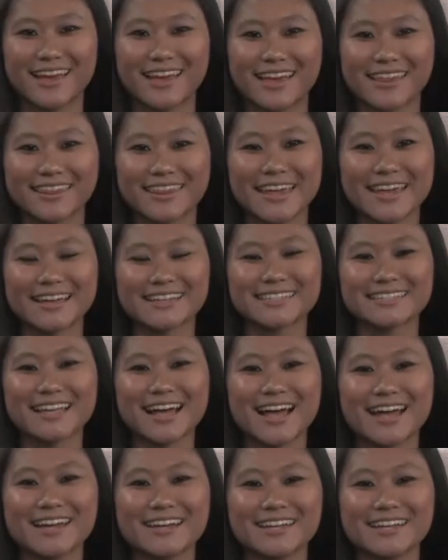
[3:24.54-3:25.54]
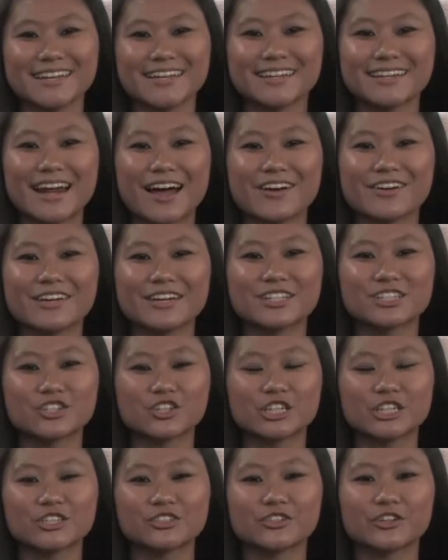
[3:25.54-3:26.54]
Thanks, Heidi. Now here's
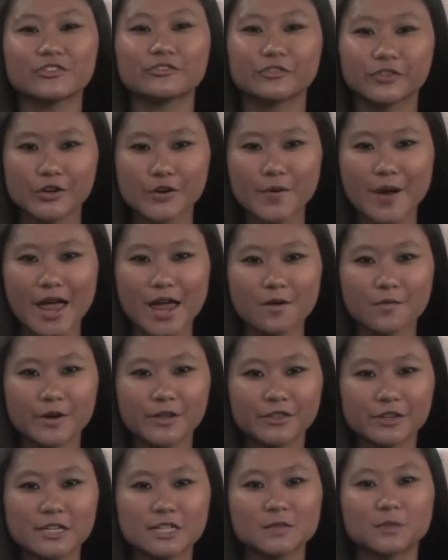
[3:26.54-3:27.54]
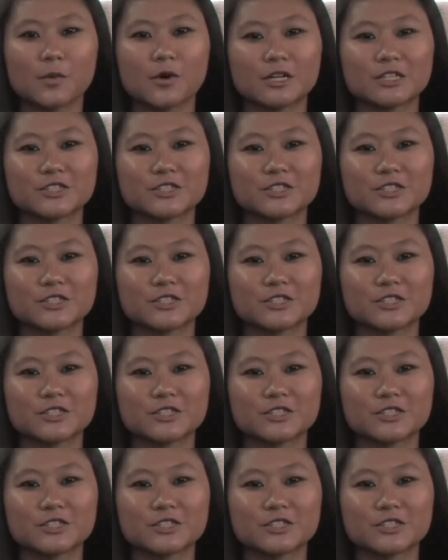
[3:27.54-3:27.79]
Christian Rue with your sports